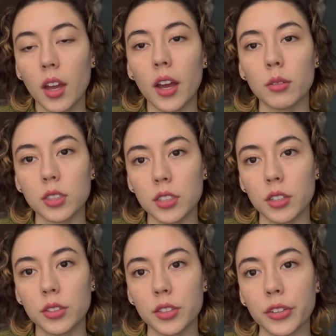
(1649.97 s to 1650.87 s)
I will see you
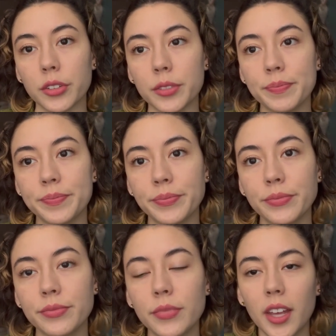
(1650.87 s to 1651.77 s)
soon.
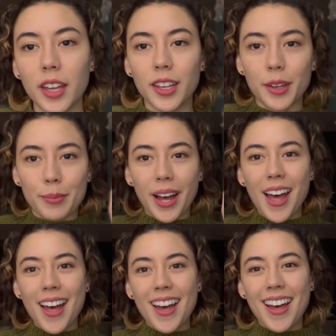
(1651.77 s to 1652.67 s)

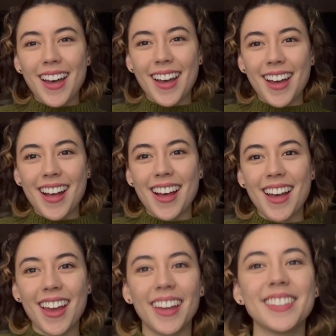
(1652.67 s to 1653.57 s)

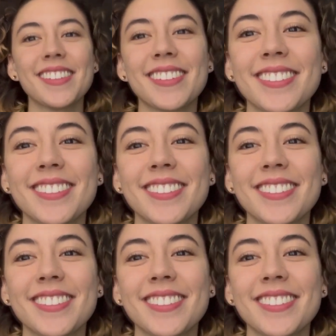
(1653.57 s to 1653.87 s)
Goodbye.